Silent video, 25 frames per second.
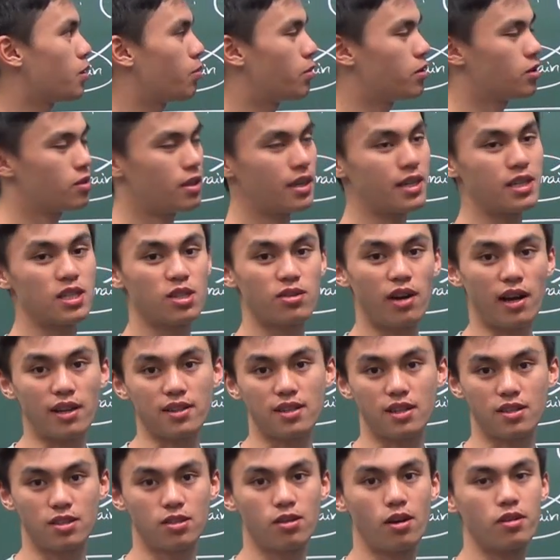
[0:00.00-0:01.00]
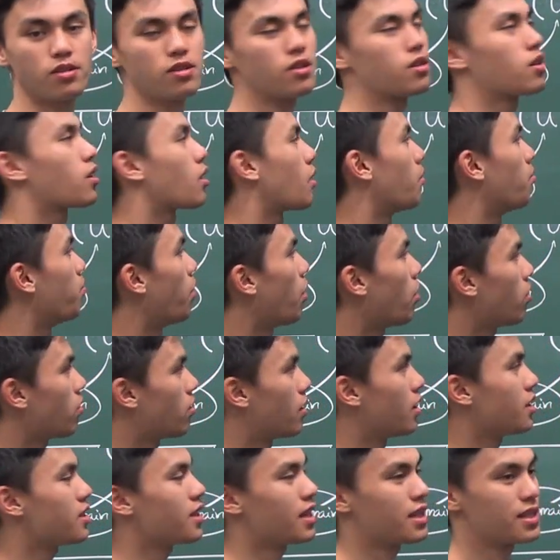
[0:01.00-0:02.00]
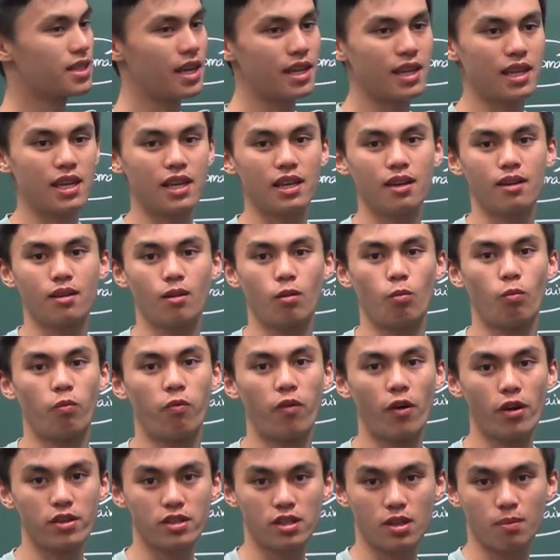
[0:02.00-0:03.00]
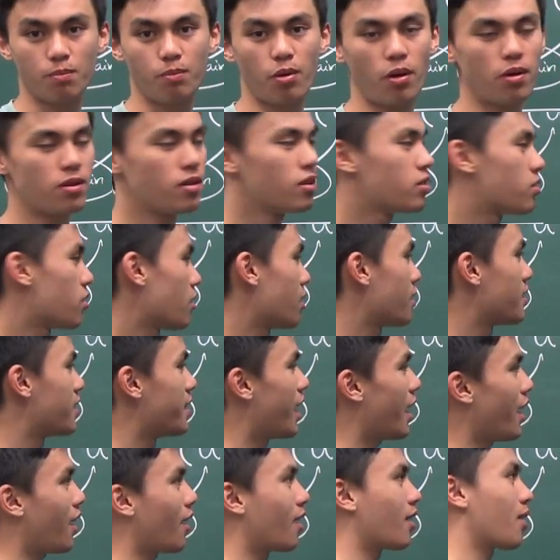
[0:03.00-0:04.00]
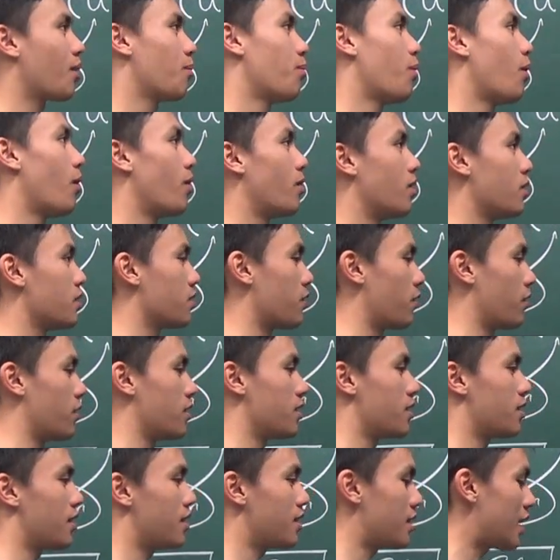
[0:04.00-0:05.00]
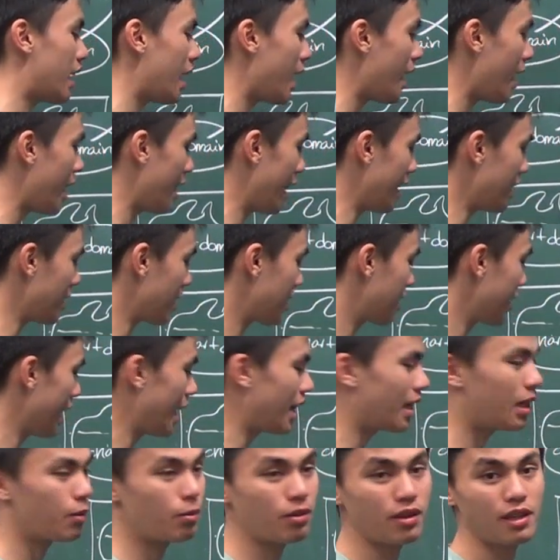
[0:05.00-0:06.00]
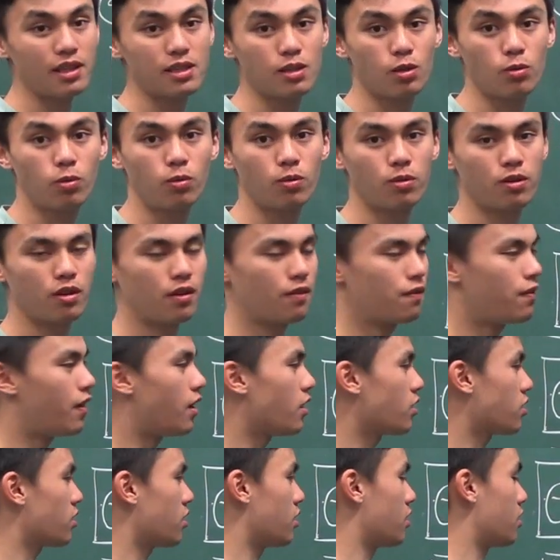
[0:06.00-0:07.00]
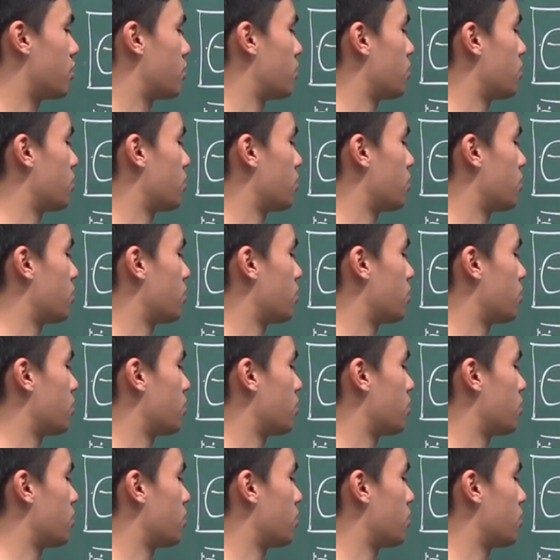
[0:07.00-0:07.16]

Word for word: you want to extract a certain component, let's say the first component or the second component, for instance. That's exactly what these coordinate functions